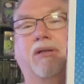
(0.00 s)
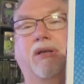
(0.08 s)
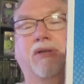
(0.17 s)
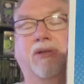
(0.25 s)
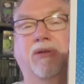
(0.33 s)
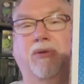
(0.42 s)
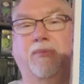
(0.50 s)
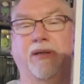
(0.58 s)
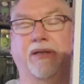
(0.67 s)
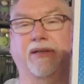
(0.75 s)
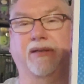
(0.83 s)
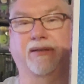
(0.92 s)

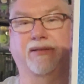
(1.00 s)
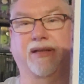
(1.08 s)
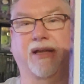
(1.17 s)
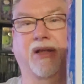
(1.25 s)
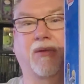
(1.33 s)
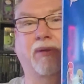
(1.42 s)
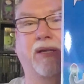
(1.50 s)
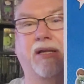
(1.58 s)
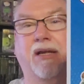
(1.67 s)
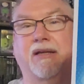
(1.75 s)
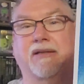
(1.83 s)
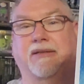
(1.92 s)
assortment to sell
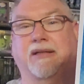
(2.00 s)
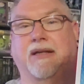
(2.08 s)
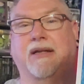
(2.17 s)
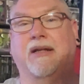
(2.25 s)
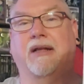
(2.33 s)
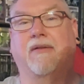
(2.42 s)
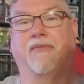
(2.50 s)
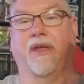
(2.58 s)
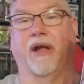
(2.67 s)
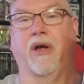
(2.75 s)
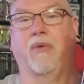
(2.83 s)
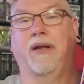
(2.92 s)
because
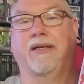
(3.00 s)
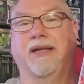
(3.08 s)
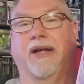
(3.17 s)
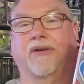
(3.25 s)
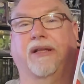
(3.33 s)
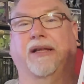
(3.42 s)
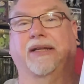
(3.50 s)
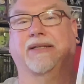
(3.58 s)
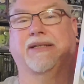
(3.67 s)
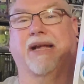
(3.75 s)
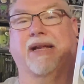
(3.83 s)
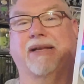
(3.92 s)
they all went down to like
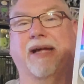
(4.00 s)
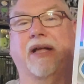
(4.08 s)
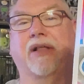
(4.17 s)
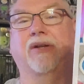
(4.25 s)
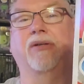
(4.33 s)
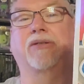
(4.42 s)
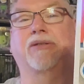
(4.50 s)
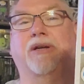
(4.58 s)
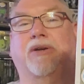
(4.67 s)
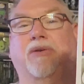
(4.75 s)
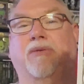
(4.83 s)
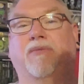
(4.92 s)
$10.
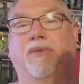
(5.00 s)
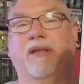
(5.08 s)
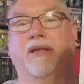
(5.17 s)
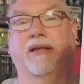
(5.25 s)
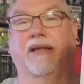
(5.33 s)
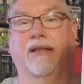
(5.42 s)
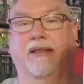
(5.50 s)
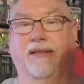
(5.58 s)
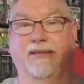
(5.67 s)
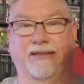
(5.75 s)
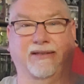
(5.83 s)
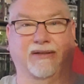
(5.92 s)
So
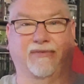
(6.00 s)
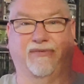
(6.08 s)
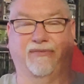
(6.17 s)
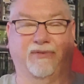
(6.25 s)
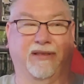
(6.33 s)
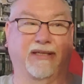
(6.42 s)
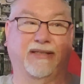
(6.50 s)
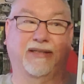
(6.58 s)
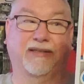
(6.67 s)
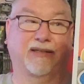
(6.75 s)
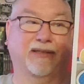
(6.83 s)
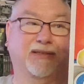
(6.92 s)
this is a this
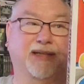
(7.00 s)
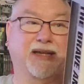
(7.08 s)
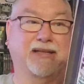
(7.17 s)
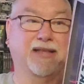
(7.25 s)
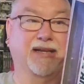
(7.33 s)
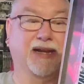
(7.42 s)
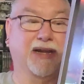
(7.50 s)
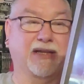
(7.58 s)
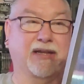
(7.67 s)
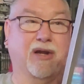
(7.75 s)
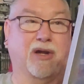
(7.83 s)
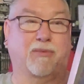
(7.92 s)
is a set that I
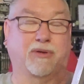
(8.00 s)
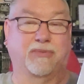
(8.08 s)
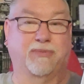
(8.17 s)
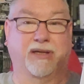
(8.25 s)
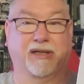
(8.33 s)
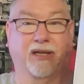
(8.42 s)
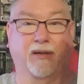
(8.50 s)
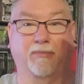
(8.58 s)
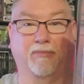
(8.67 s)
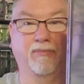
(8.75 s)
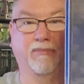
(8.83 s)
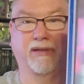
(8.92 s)
almost picked up.
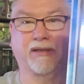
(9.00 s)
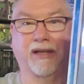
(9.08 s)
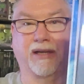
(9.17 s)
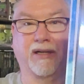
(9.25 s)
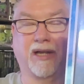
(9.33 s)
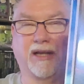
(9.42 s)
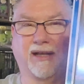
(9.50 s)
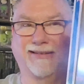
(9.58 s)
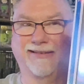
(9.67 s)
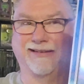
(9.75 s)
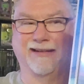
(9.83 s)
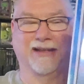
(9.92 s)

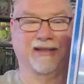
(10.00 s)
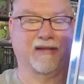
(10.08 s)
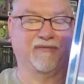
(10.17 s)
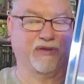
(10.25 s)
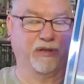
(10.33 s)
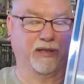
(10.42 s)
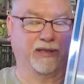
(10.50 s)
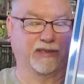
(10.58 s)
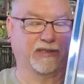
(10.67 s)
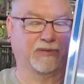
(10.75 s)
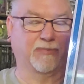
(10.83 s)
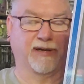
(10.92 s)
I feel like
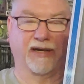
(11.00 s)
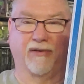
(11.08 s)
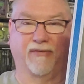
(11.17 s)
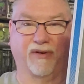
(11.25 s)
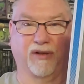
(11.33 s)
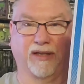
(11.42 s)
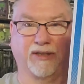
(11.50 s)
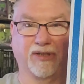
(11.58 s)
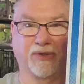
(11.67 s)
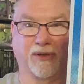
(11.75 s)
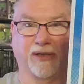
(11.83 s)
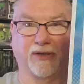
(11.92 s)
this has been out for like
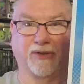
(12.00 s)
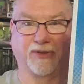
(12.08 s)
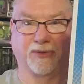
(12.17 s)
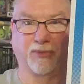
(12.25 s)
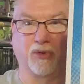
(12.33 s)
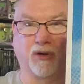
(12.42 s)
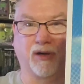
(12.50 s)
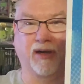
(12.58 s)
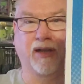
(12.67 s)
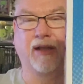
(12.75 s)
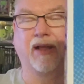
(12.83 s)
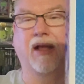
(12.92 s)
2 years or more,
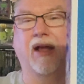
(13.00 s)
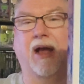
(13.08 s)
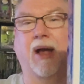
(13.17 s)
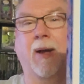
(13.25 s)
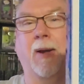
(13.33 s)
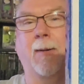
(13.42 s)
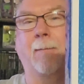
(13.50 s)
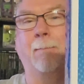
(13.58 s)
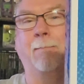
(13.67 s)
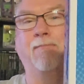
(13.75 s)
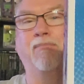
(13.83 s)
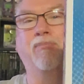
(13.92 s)

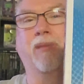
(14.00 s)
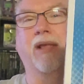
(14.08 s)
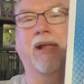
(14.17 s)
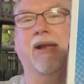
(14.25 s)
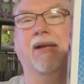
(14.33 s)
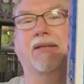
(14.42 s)
um, and